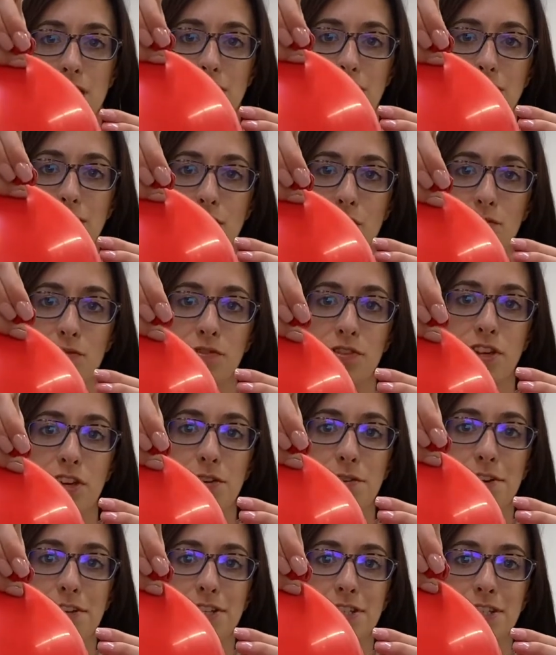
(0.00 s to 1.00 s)
Hopefully you
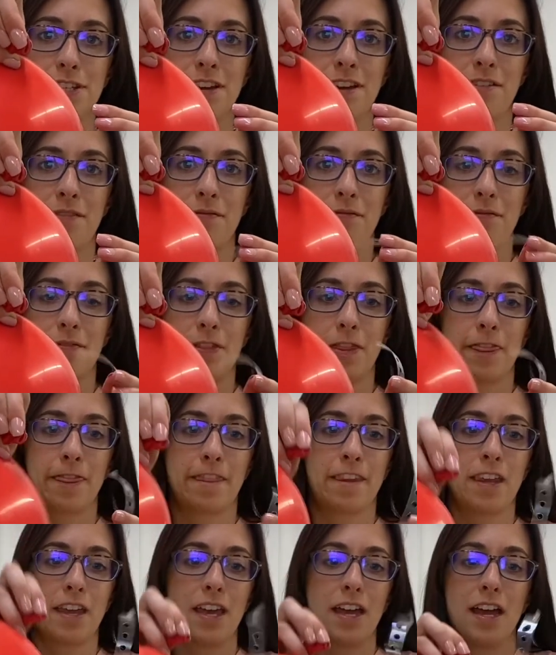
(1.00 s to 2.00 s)
can see.
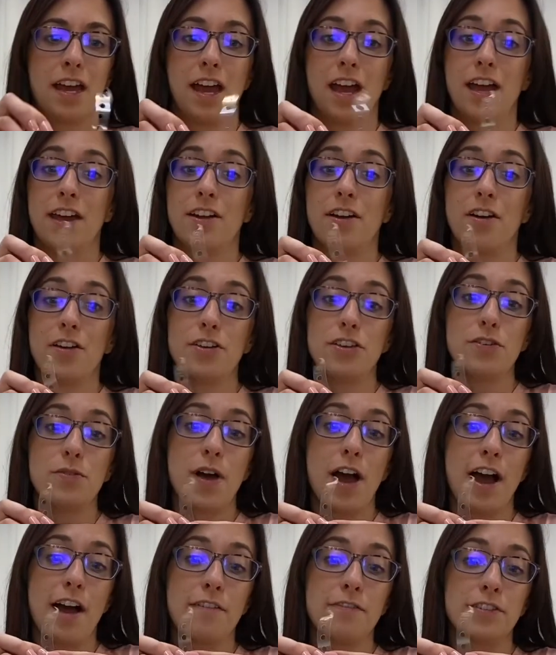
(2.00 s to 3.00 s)
And all you
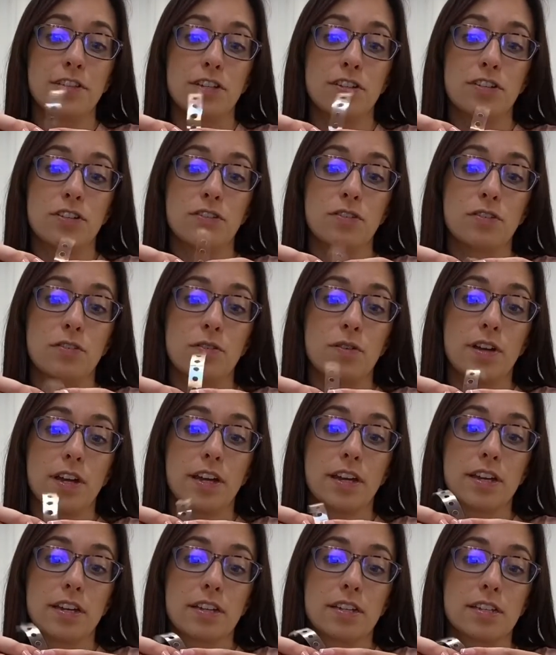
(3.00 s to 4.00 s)
have to do
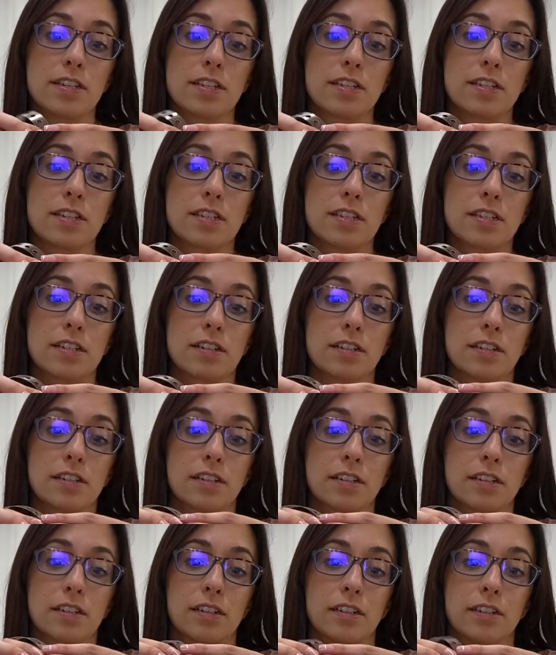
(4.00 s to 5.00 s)
is
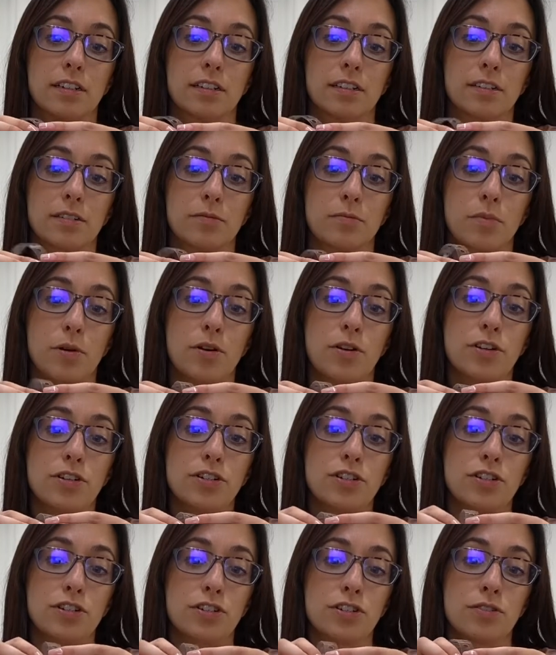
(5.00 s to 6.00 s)

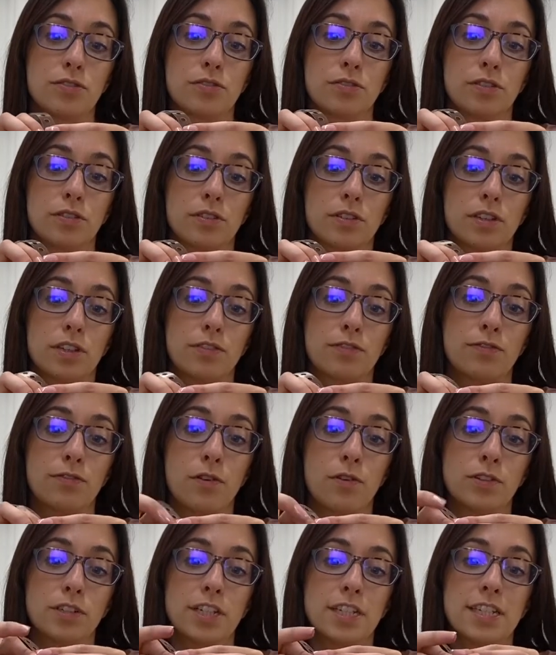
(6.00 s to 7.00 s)
push the
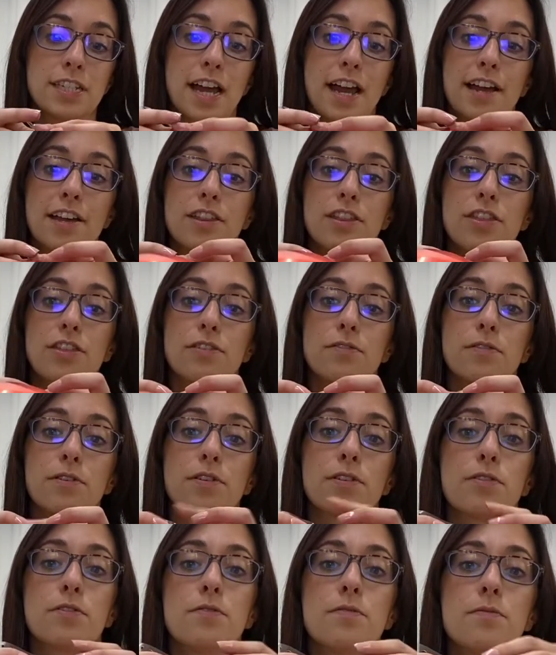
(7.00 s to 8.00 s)
folded side
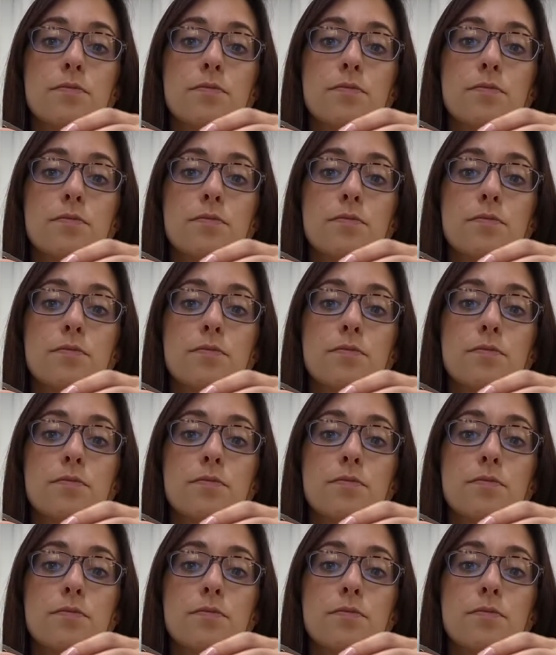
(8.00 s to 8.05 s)
through